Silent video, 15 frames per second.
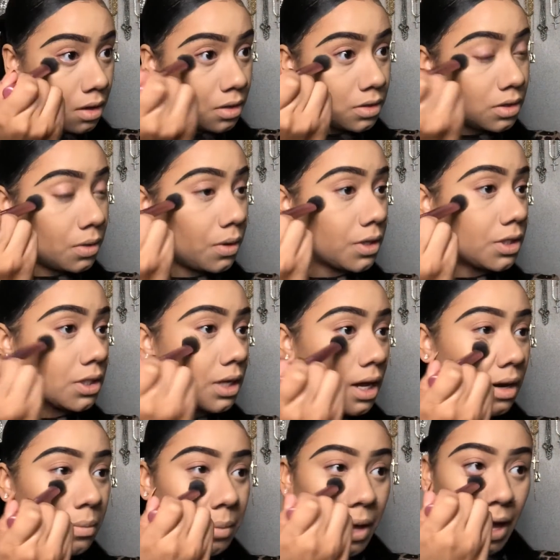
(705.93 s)
So I just kind
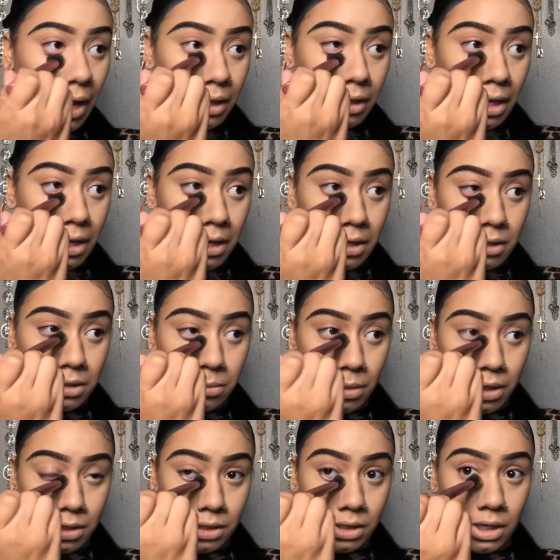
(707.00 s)
of pack that into my
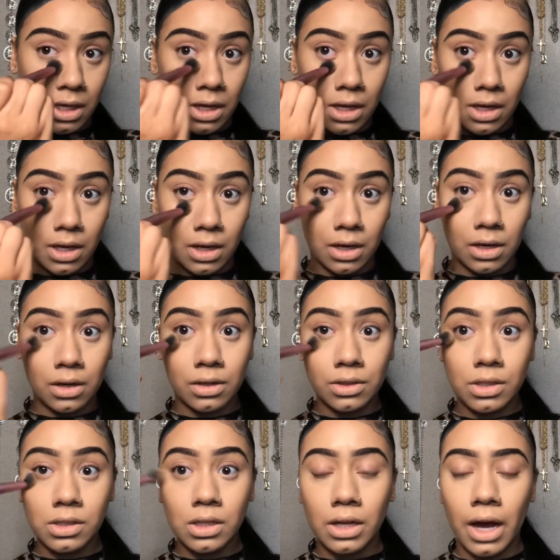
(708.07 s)
skin
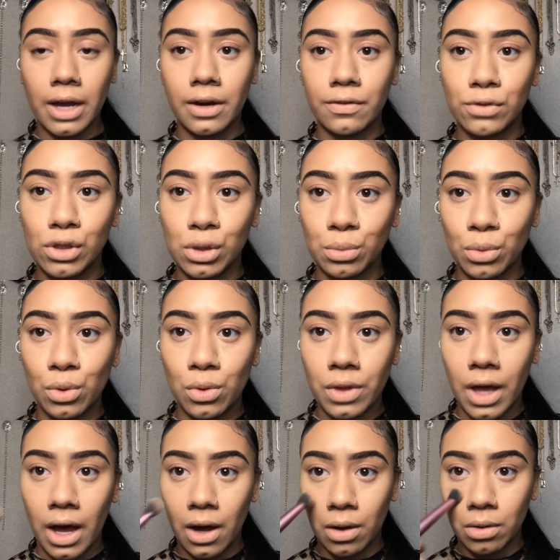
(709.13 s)
just to kind of smooth
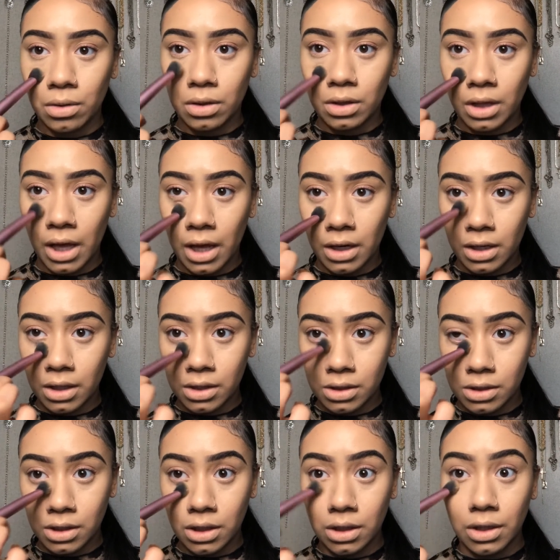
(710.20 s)
out that
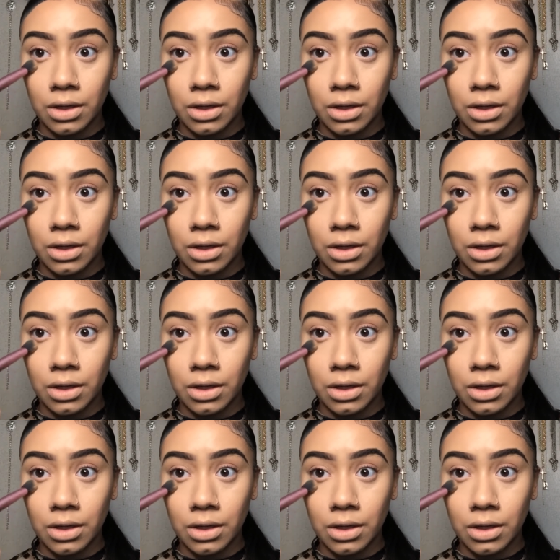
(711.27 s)
concealer.